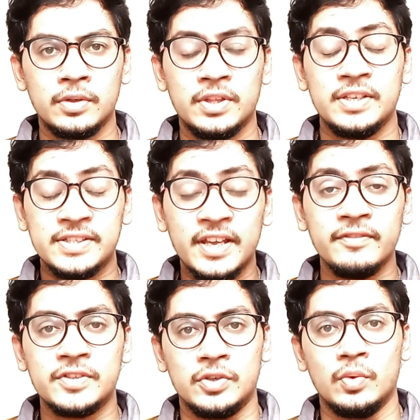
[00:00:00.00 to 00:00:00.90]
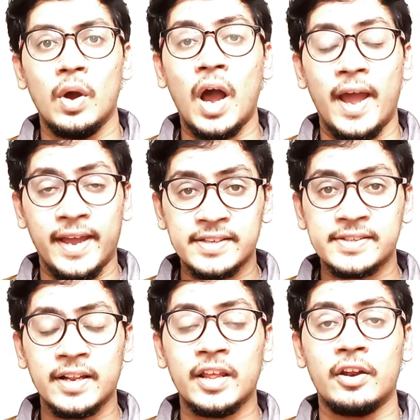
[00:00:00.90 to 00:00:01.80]
This gives you an
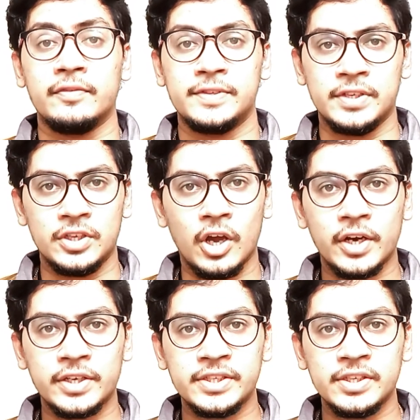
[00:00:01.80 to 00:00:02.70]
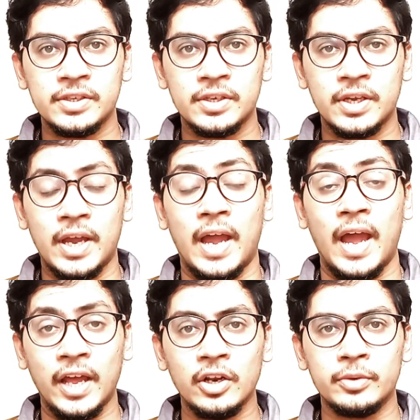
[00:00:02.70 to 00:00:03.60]
extra layer of security,
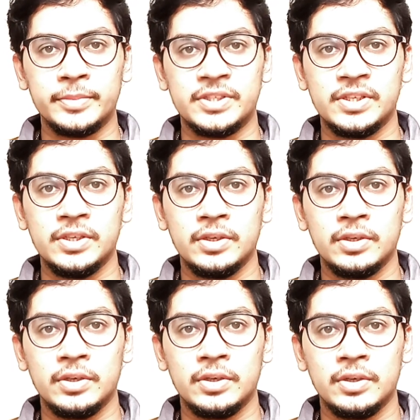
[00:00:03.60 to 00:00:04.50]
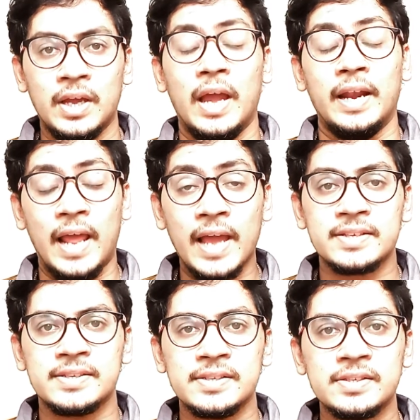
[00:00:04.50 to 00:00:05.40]
anonymity, and
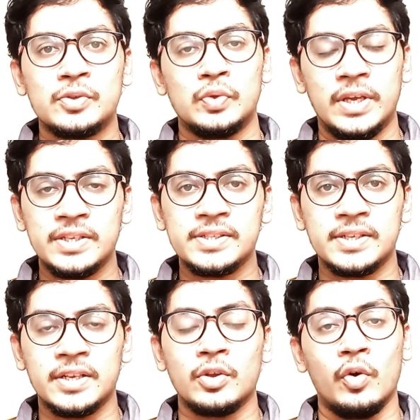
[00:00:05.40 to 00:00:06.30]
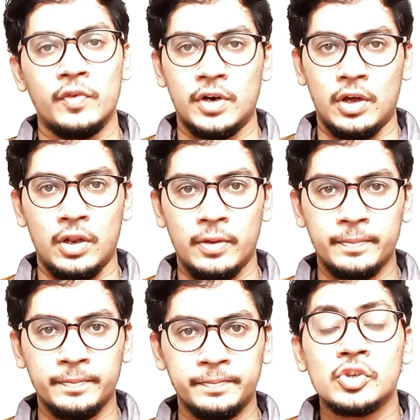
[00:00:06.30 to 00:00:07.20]
access to the internet overall.
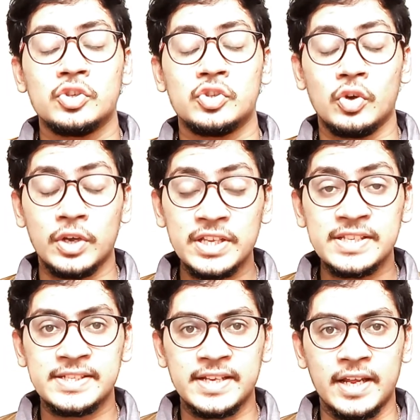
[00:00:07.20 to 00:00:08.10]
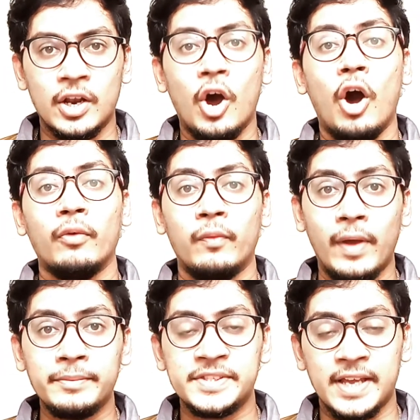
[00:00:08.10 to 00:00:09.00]
So instead of
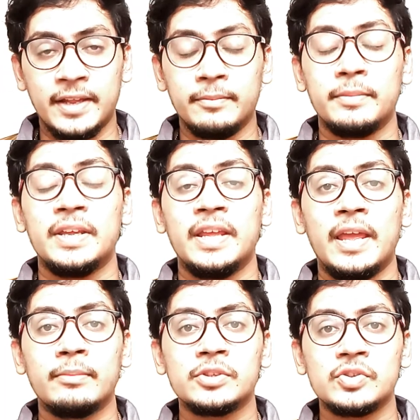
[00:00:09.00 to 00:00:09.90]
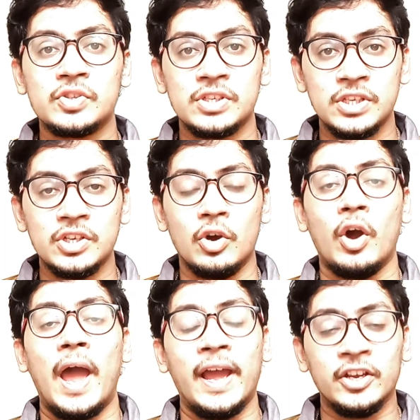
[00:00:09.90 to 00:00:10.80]
website being able to see your
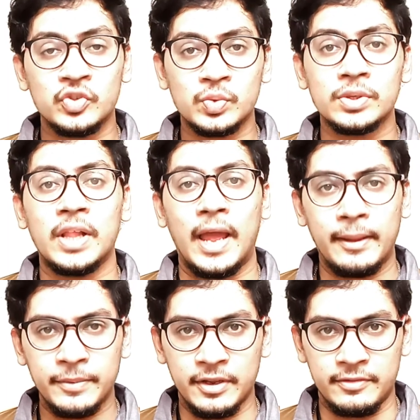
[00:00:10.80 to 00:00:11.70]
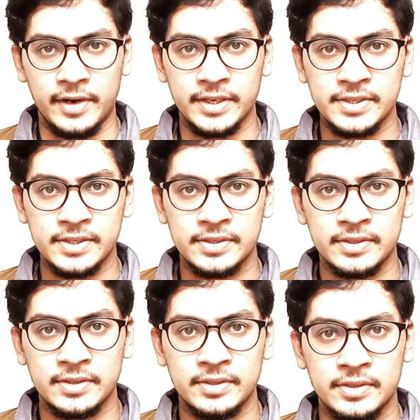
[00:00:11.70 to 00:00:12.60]
actual IP address,
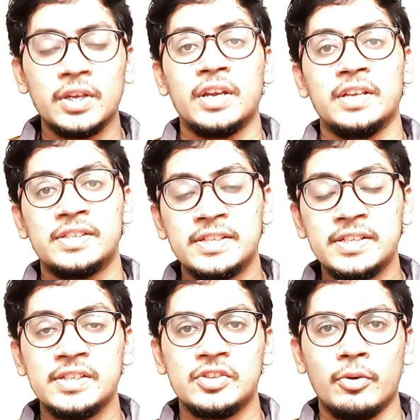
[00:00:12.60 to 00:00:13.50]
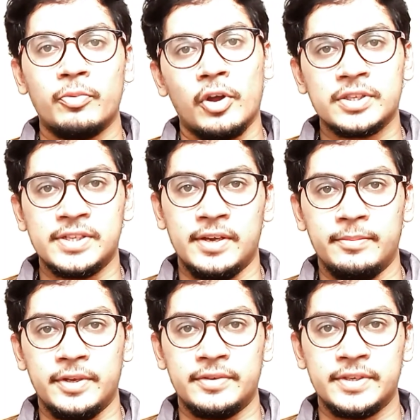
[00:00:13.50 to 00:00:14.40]
it sees your proxy IP
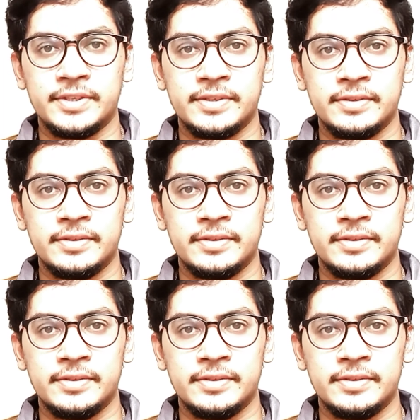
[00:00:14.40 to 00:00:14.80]
address.